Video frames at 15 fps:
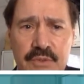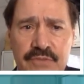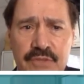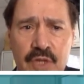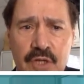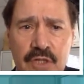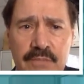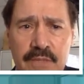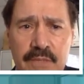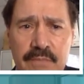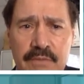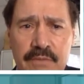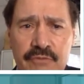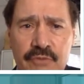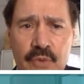we've talked about
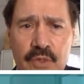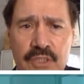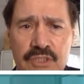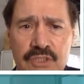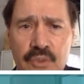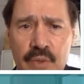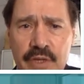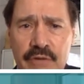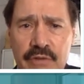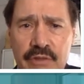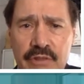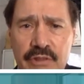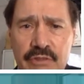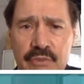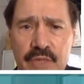before, is greater
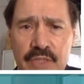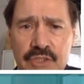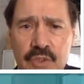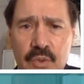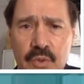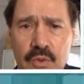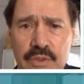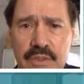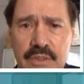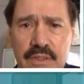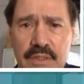than the threshold,